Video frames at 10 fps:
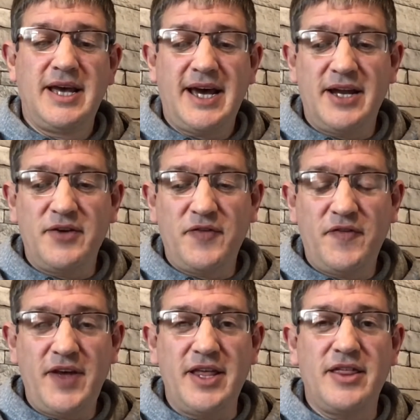and
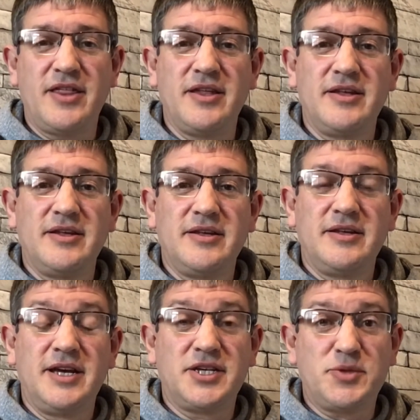faith
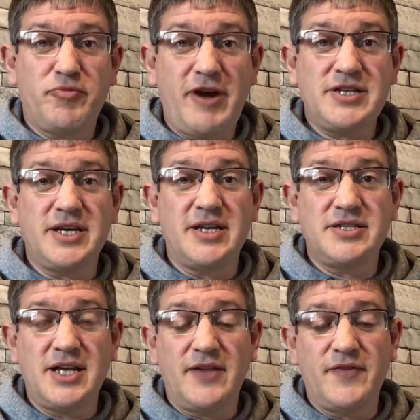expressing
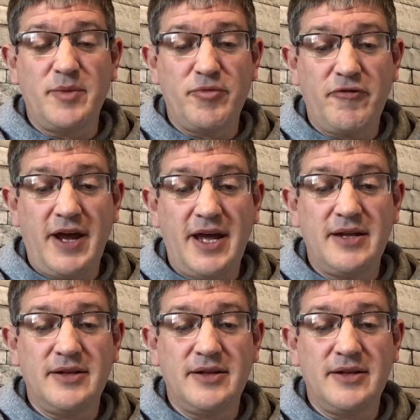itself in prayer.